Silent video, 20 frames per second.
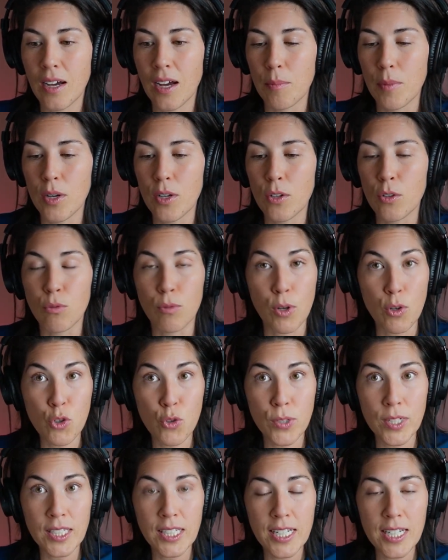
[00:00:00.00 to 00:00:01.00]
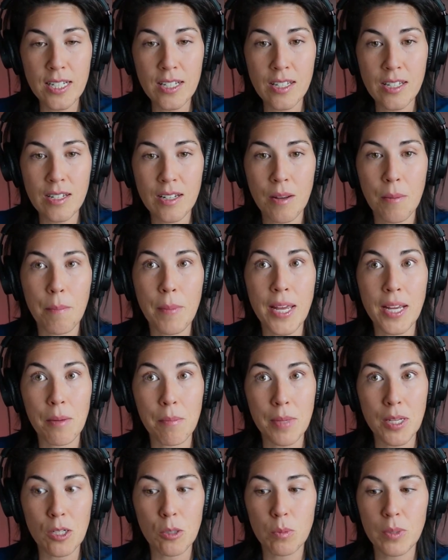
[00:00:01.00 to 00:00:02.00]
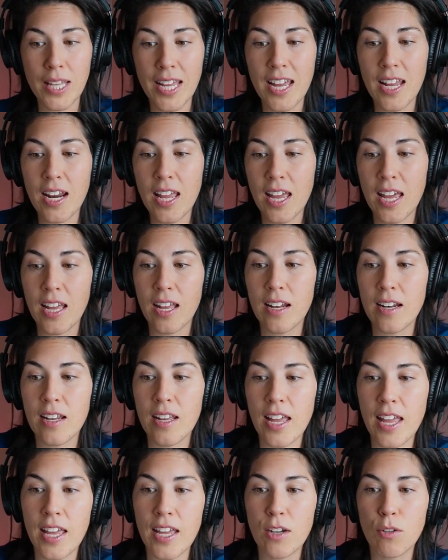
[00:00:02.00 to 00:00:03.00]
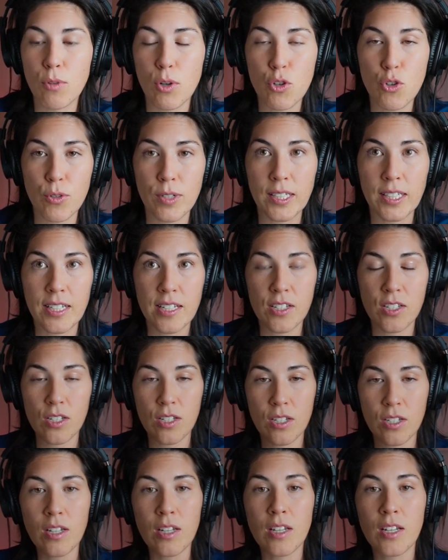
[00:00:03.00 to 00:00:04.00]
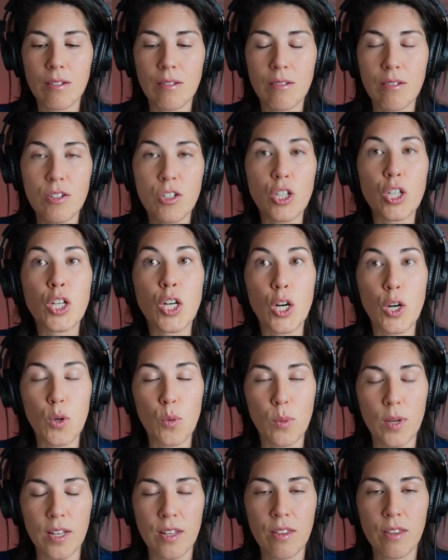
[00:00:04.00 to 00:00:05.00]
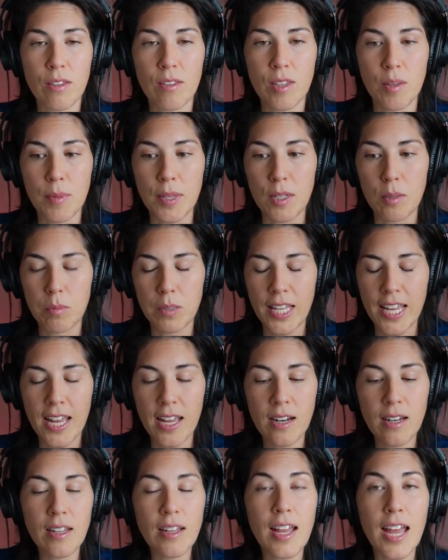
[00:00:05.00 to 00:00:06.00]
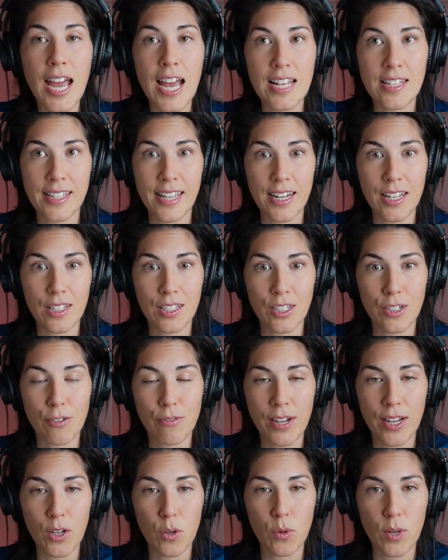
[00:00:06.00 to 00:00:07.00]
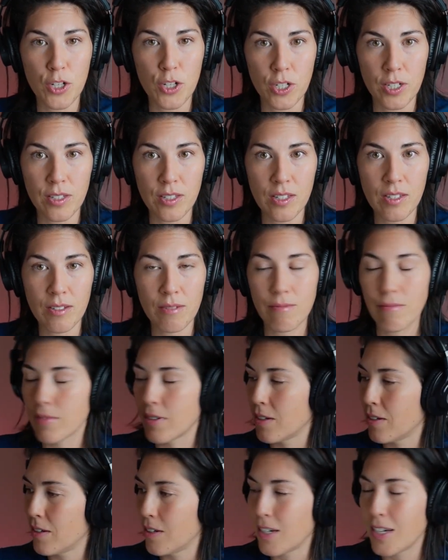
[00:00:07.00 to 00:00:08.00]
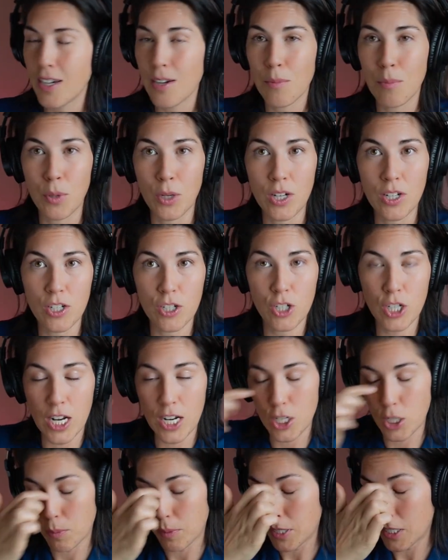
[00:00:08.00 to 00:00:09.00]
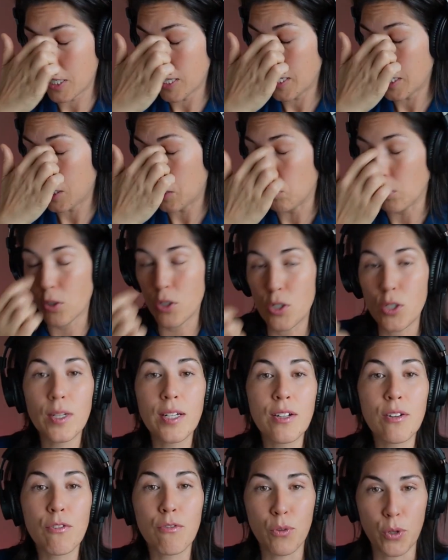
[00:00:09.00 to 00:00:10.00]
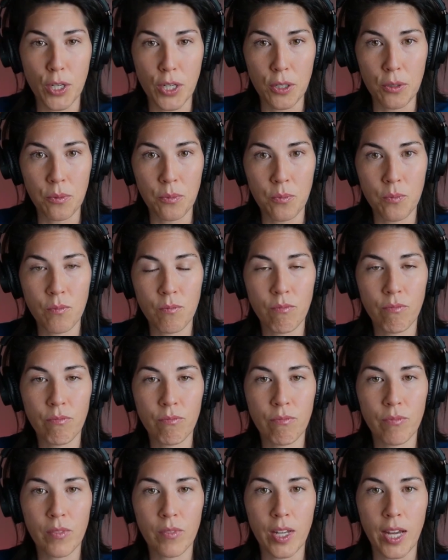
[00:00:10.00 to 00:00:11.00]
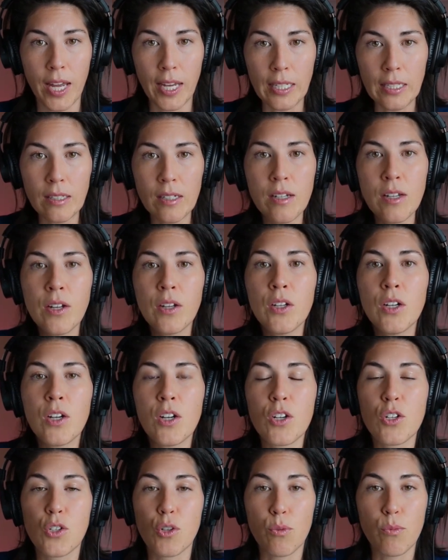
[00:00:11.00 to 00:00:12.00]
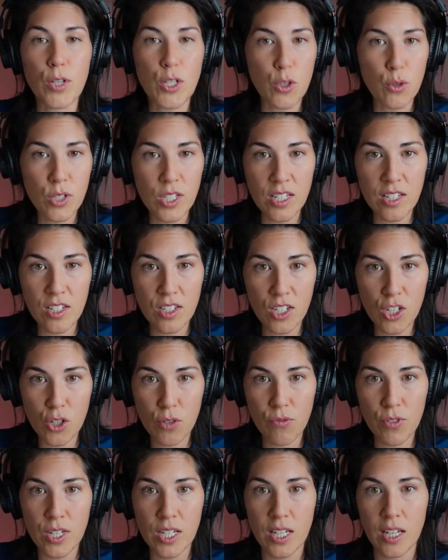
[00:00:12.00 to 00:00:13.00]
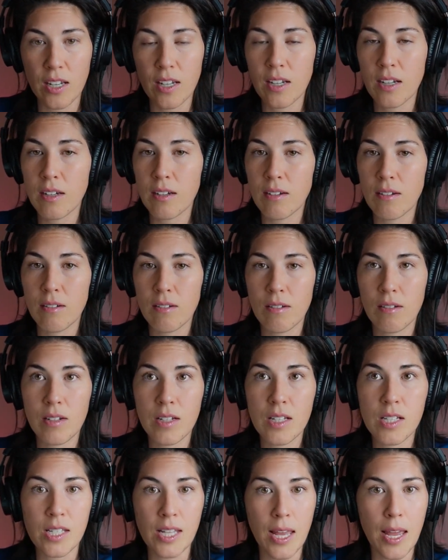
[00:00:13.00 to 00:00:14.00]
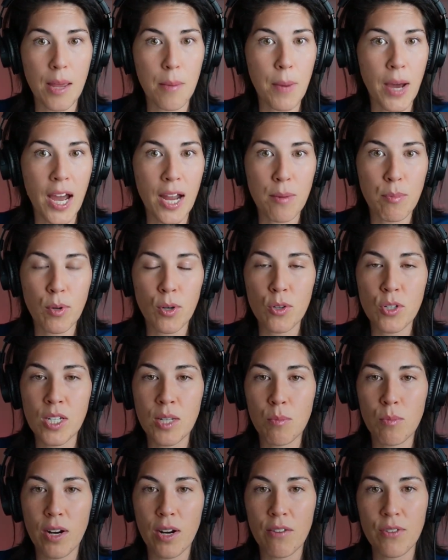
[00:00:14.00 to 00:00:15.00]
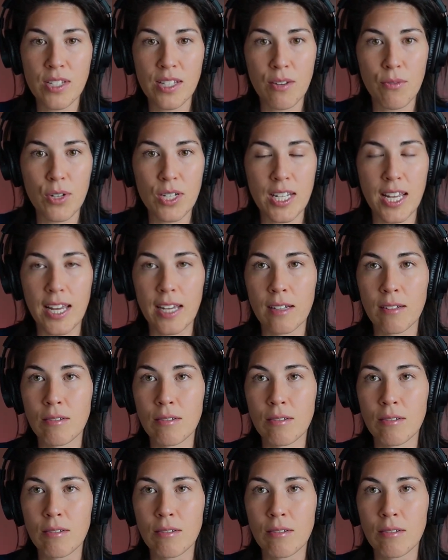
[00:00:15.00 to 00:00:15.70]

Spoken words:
grocery list. Make a meal plan and a grocery list to go with the meal plan. Ask any clarifying questions. Put into ChatGPT. It will do it for you. Okay? So reducing decision fatigue. Same high protein breakfast every day.